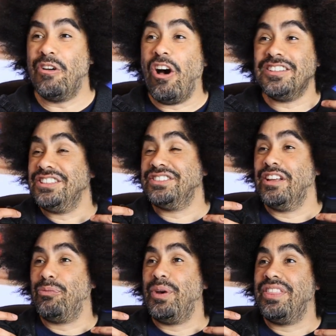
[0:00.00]
asking
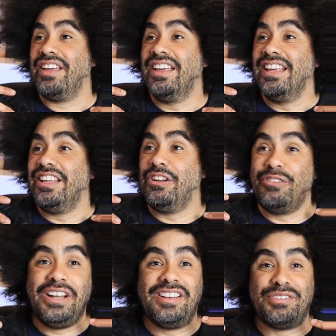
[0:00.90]
yourself whether you're
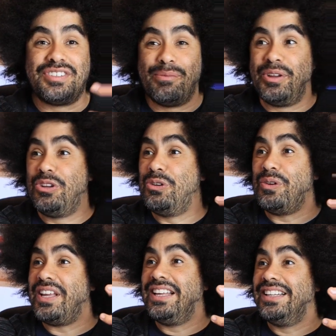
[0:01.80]
ready to have someone
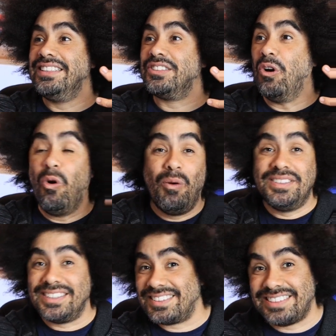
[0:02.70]
who is
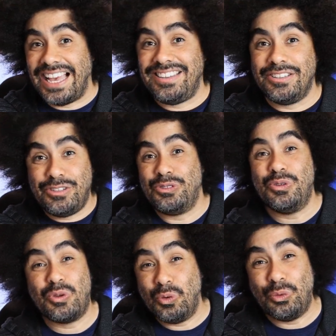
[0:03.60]
always excited to
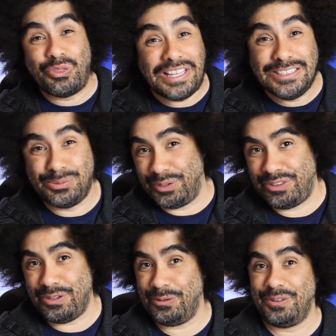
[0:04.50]
do cool things
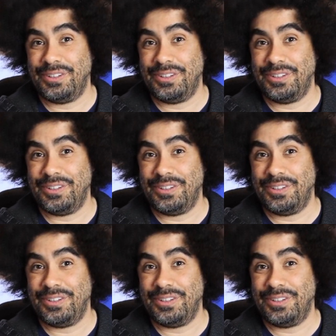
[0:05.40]
with you.